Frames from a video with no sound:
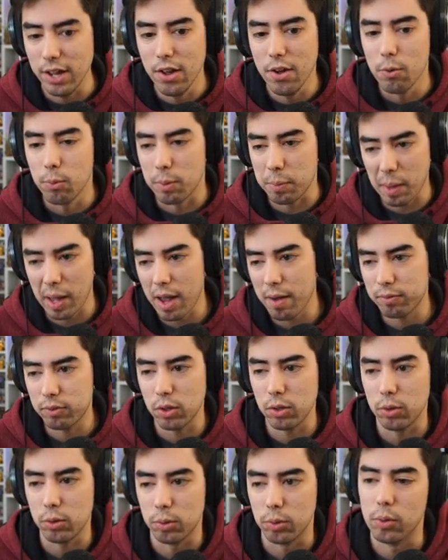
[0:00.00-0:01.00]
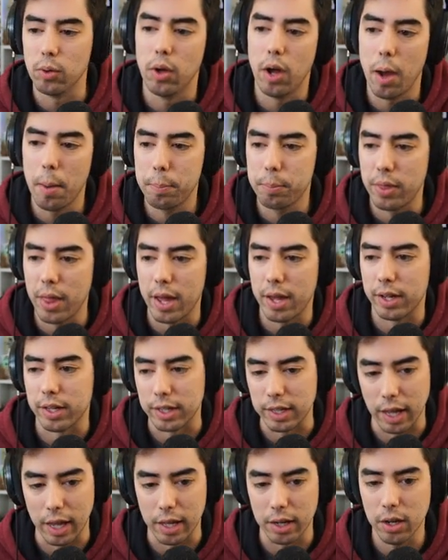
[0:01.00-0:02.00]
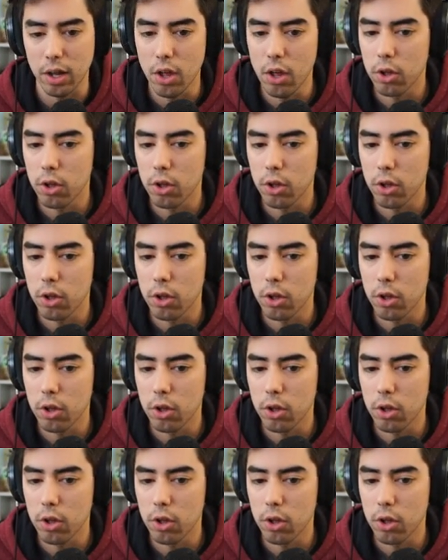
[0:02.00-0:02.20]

We might have to up that again.